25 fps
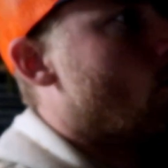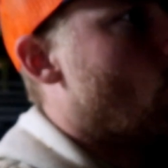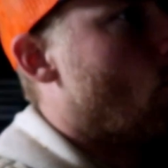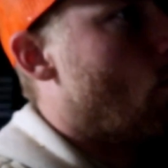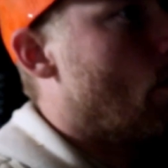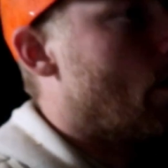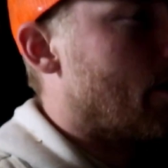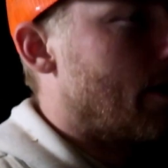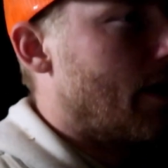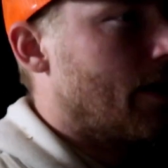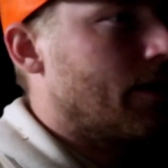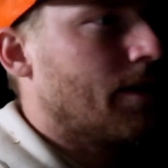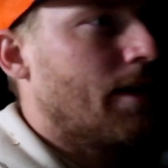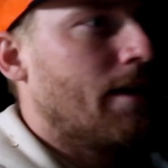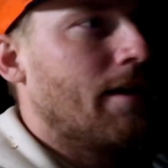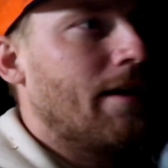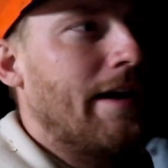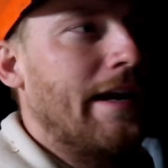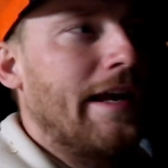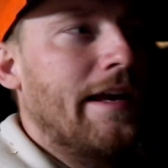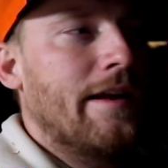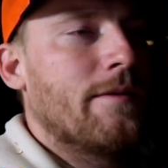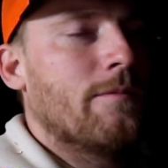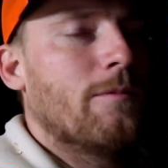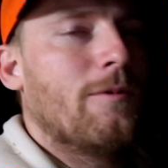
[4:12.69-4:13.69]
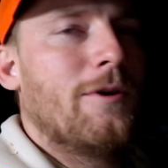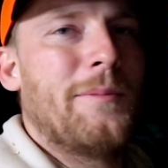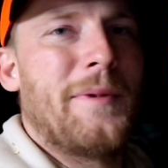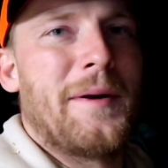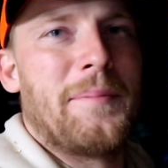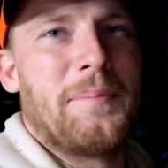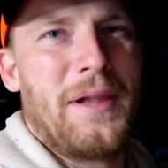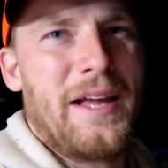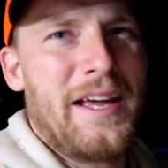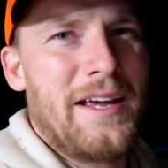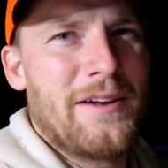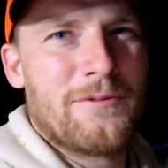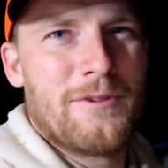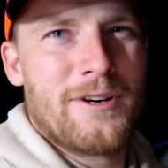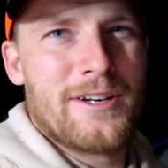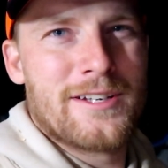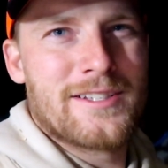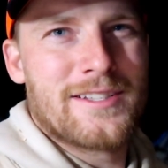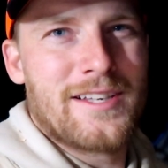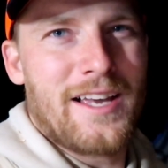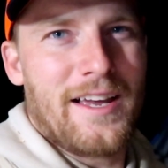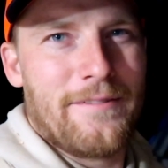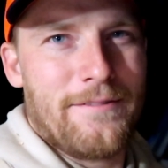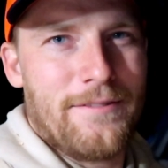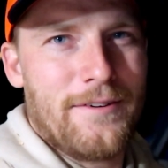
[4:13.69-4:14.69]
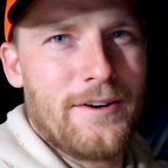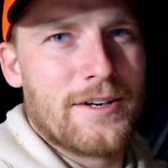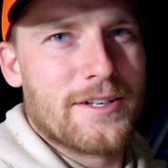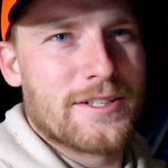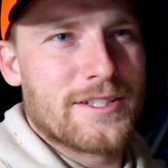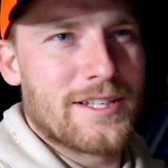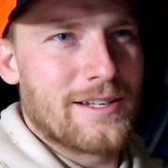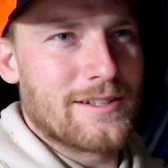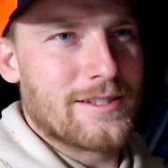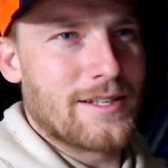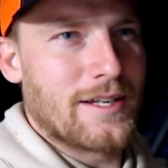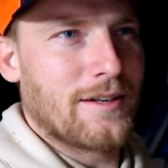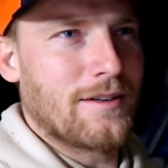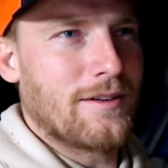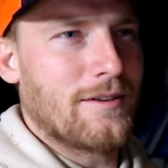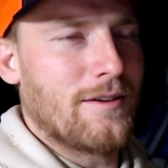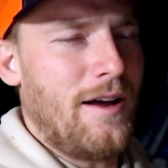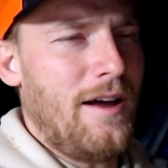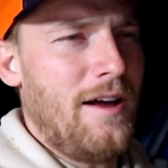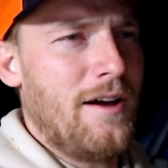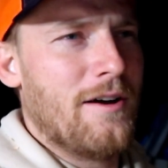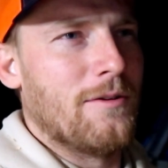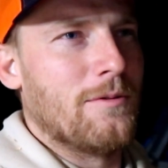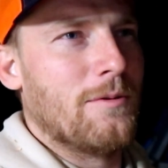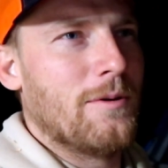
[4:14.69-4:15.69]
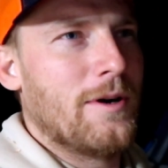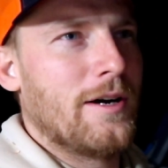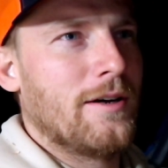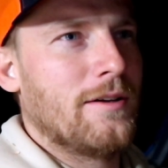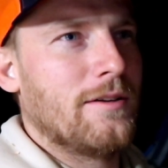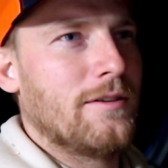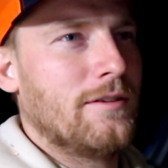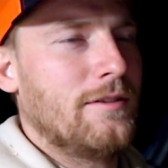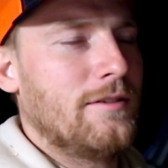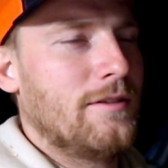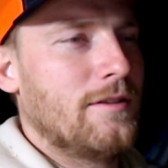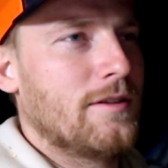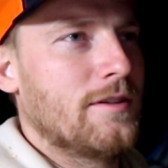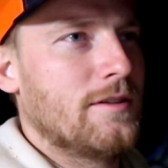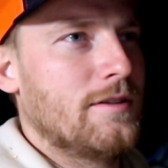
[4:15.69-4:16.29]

we'll go down there, and what my plan was at first, I was like, oh well,